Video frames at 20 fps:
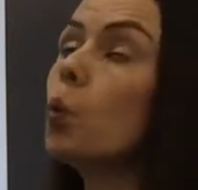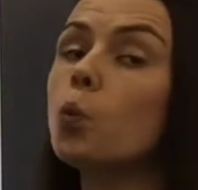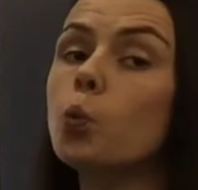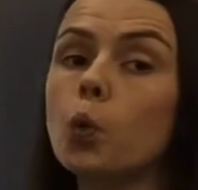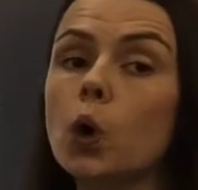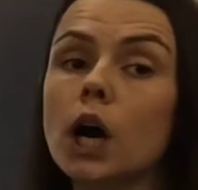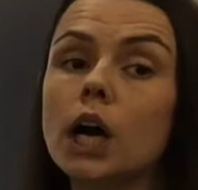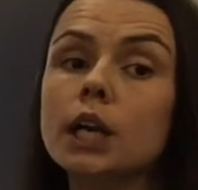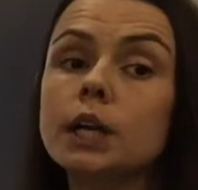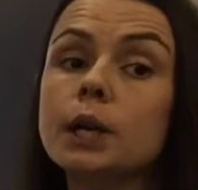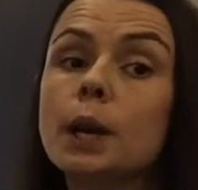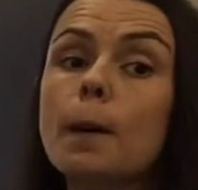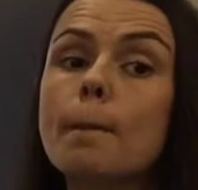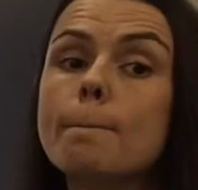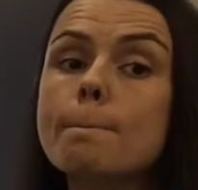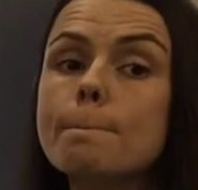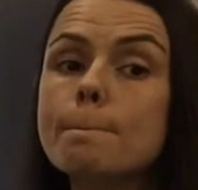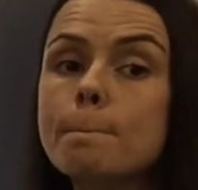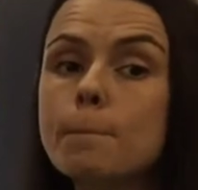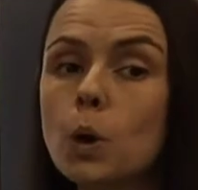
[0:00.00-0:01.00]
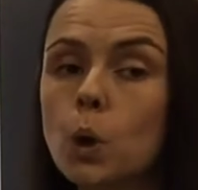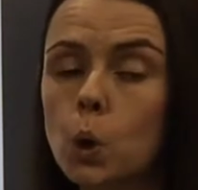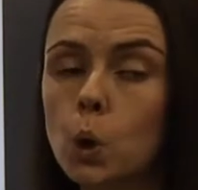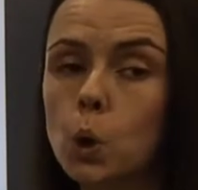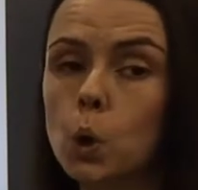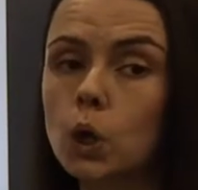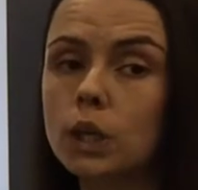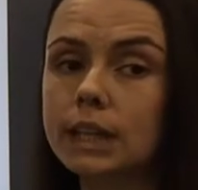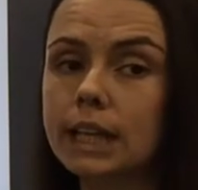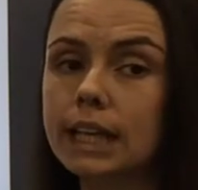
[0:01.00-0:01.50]
1
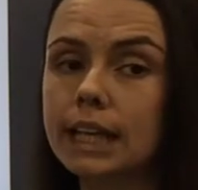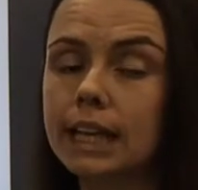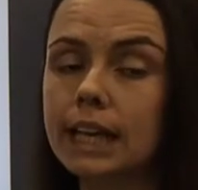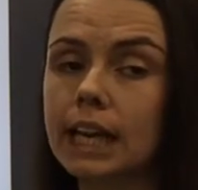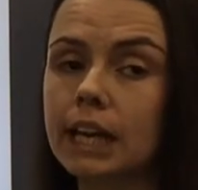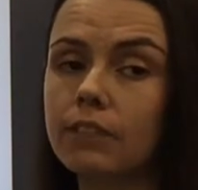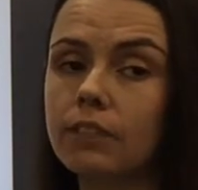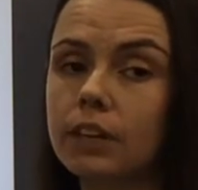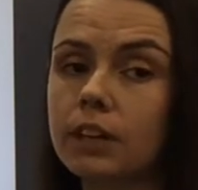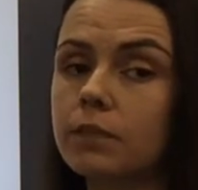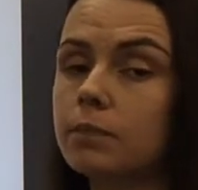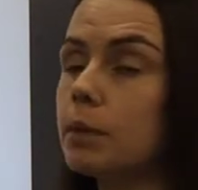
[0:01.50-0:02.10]
more than 11.